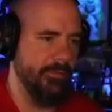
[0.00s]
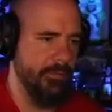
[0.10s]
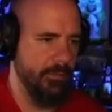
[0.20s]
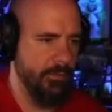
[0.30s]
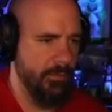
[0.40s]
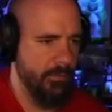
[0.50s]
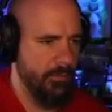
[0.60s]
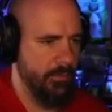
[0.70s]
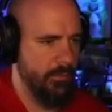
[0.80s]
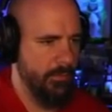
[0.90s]

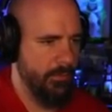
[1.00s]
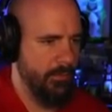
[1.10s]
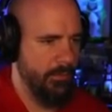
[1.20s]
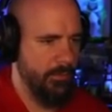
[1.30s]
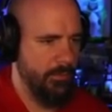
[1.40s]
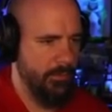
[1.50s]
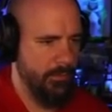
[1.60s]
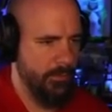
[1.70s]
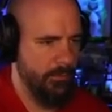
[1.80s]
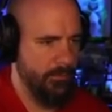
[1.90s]

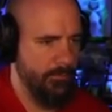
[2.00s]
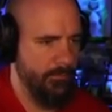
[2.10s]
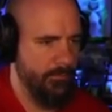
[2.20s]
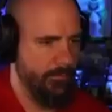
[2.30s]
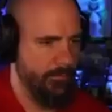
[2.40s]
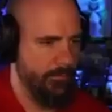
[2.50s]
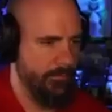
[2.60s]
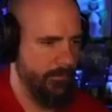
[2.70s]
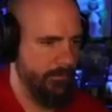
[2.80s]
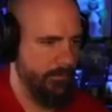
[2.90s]

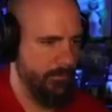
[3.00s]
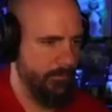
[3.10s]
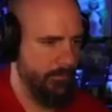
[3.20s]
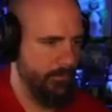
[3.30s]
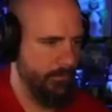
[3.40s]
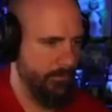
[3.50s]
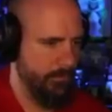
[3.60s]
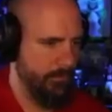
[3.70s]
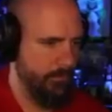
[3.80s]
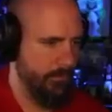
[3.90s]

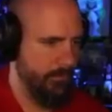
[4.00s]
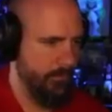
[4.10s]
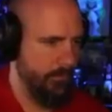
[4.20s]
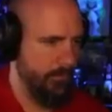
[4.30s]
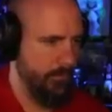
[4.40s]
(no one is talking)